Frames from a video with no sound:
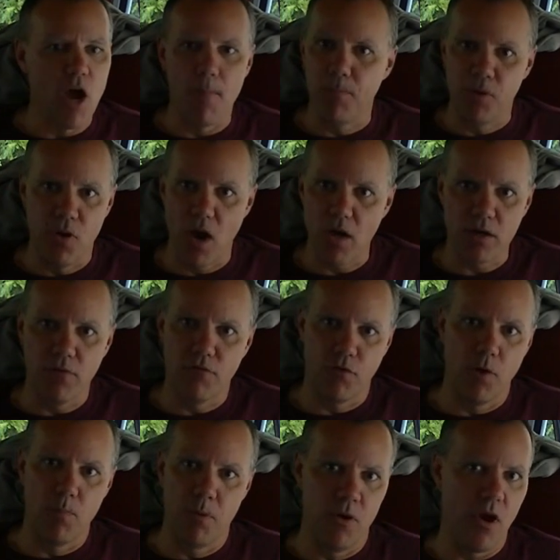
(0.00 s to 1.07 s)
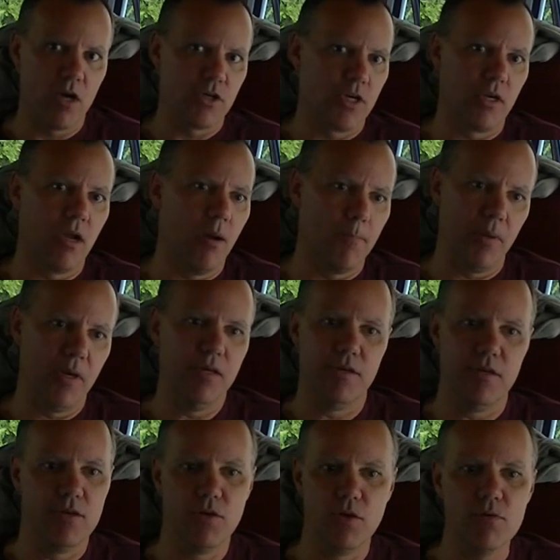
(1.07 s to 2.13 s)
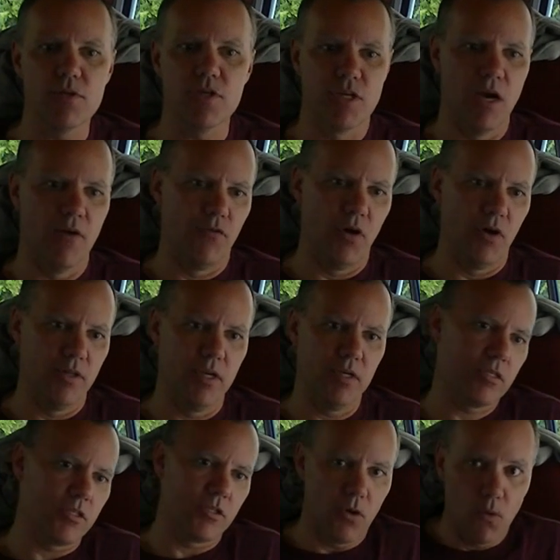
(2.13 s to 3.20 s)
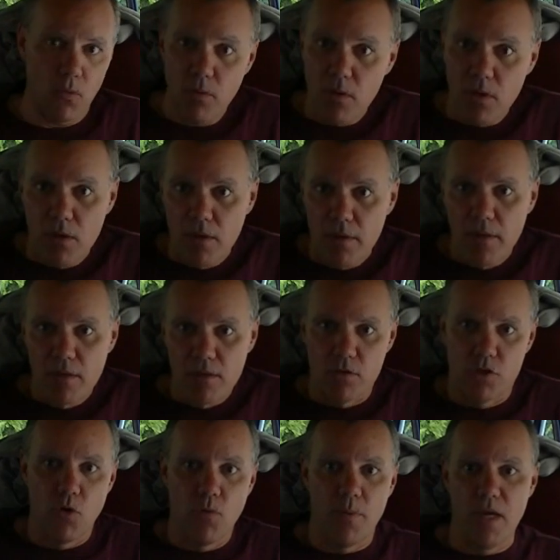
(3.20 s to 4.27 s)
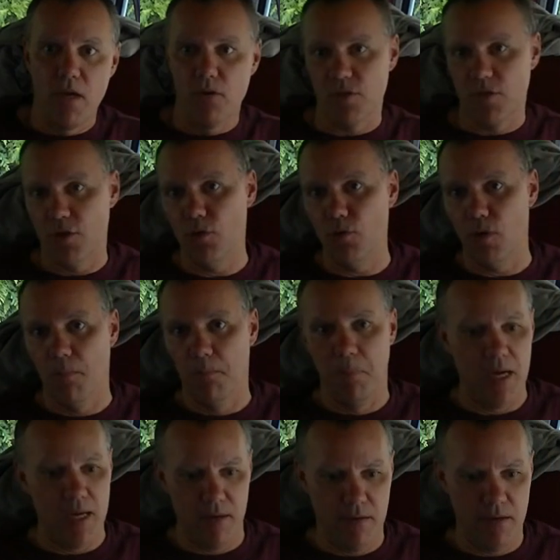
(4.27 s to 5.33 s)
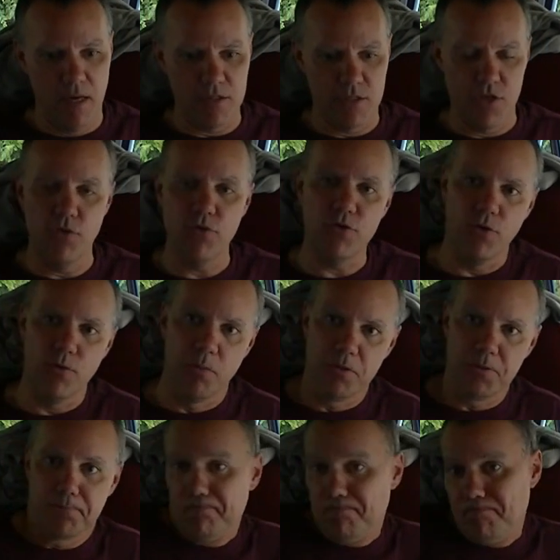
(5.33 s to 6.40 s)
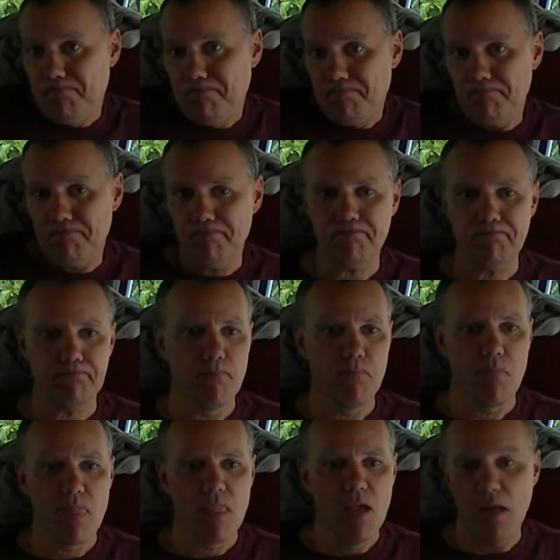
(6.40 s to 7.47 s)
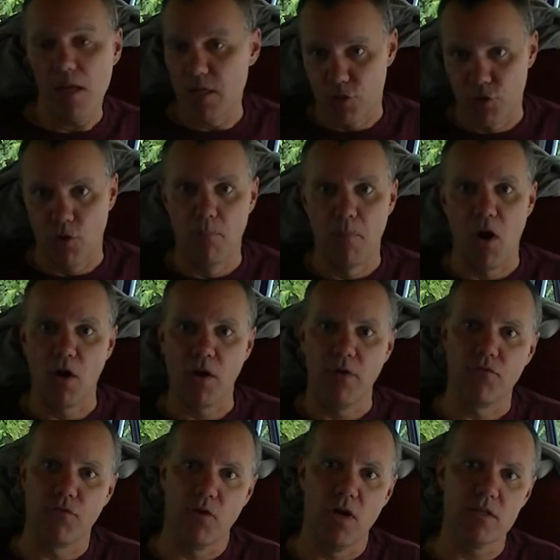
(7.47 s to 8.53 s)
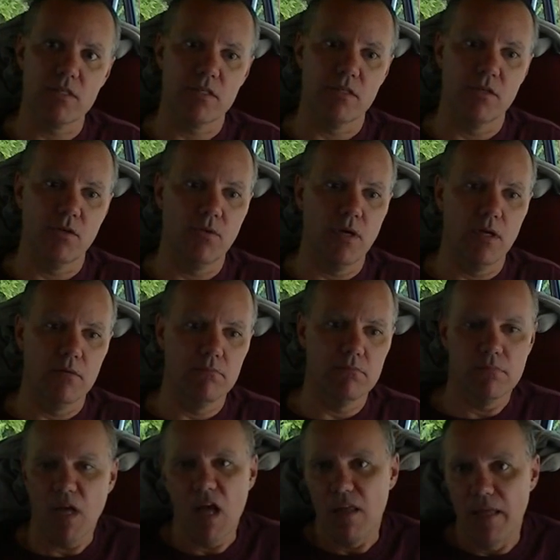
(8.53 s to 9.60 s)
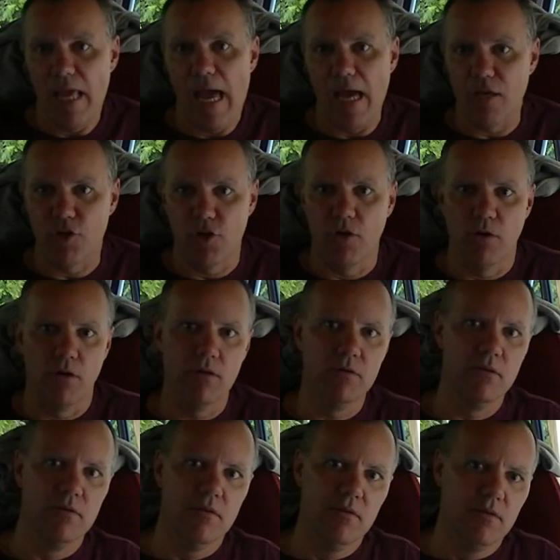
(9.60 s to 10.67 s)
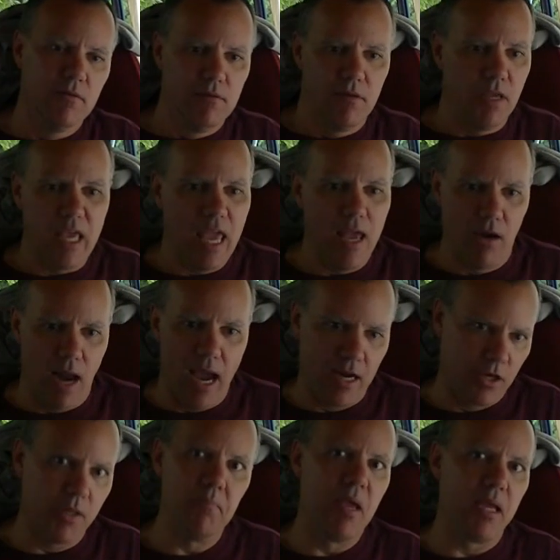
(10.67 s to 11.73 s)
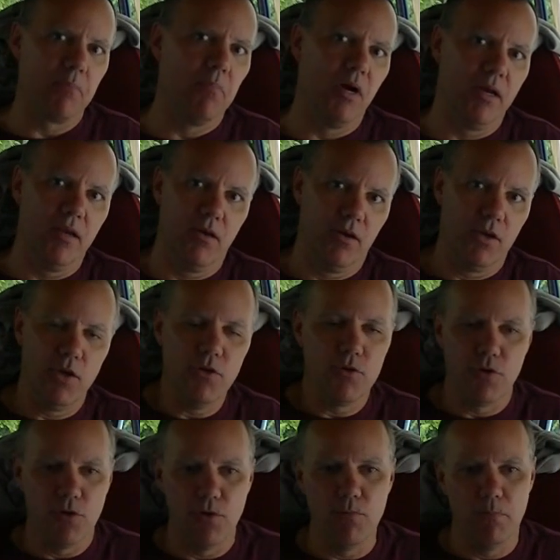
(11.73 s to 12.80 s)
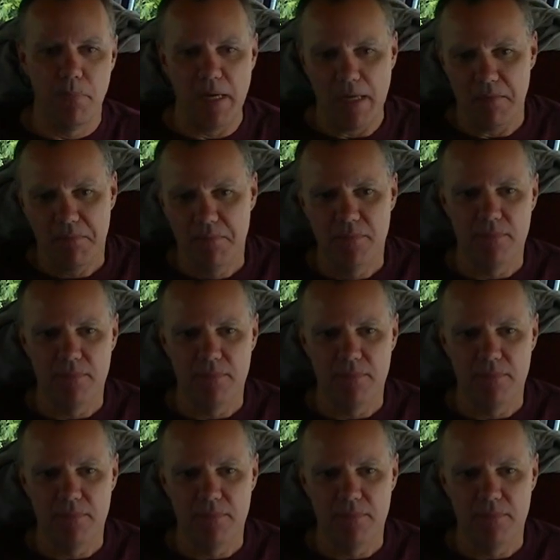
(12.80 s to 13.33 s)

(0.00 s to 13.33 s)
productive for a production company to do stuff on this. So there's nobody else to do it but us YouTubers. Is there a market for us to do it? Yeah, sure. You can't actually make money on YouTube, but